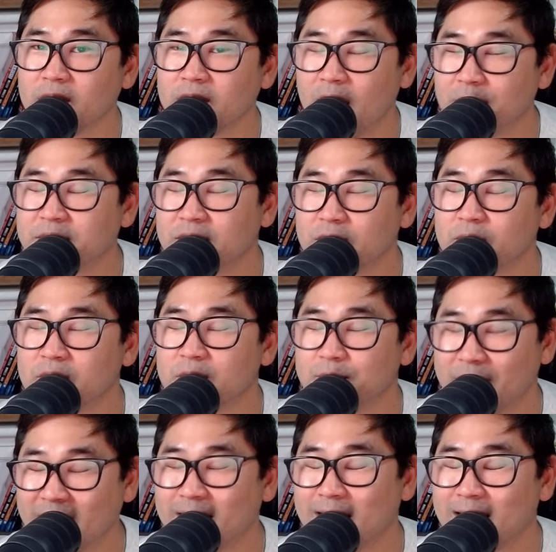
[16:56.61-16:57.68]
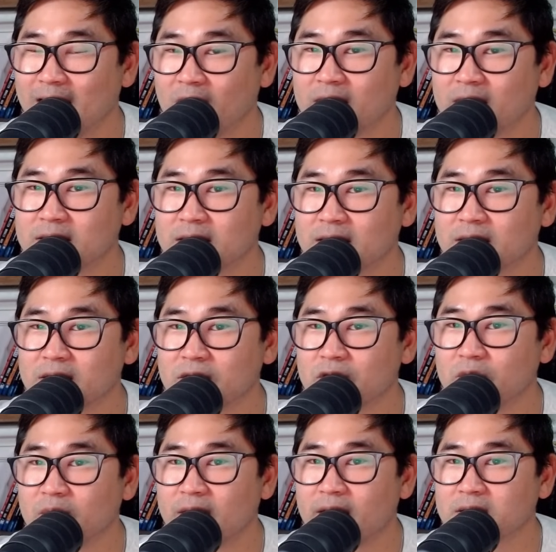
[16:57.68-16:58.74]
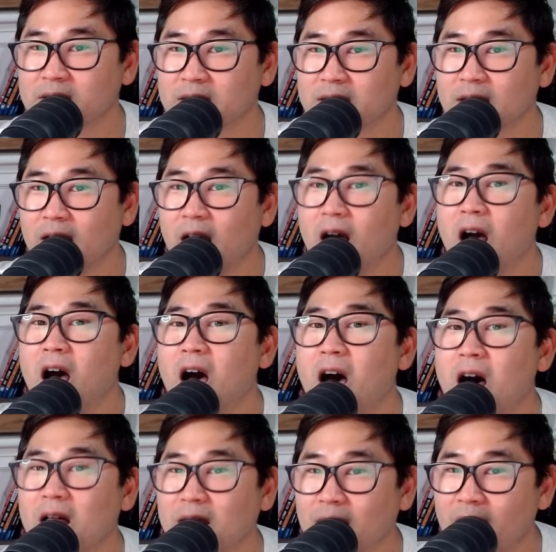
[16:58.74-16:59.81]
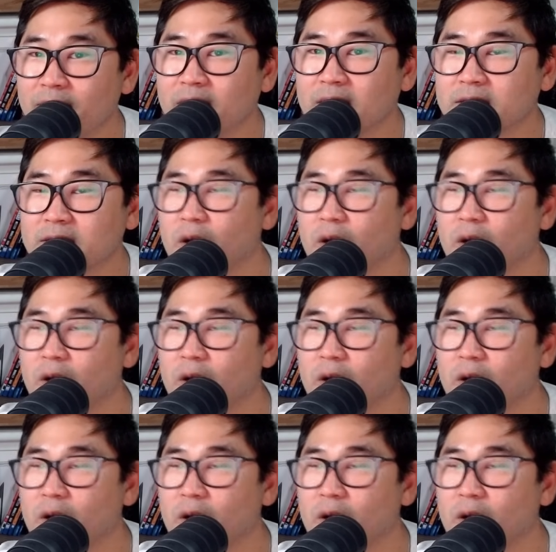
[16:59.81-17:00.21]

Neptune's been in Aries since 2011.